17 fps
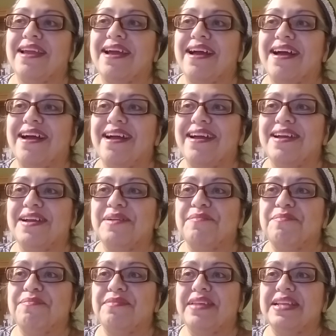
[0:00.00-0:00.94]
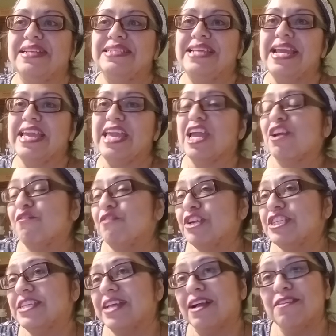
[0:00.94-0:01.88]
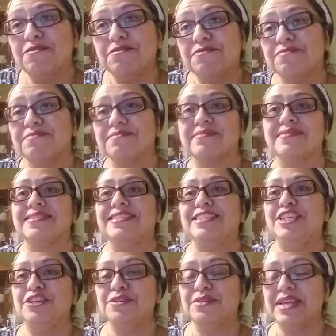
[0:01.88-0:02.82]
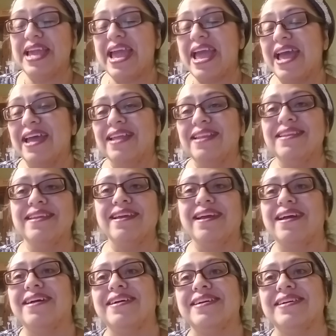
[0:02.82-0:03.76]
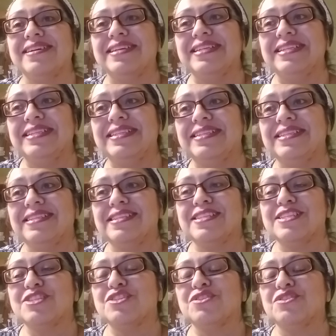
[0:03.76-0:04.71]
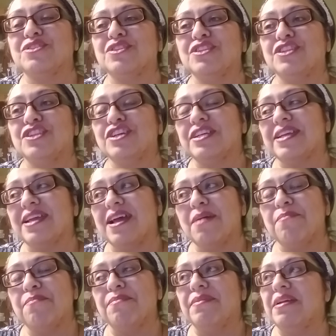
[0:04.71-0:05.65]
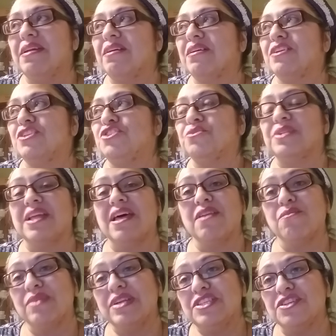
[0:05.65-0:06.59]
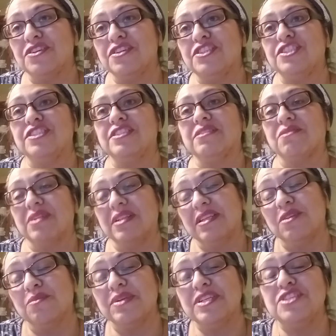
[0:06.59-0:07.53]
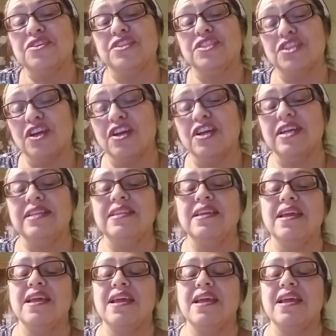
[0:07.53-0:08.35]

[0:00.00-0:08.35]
Take care of yourself. You can look up, do a lot of research, or a little research on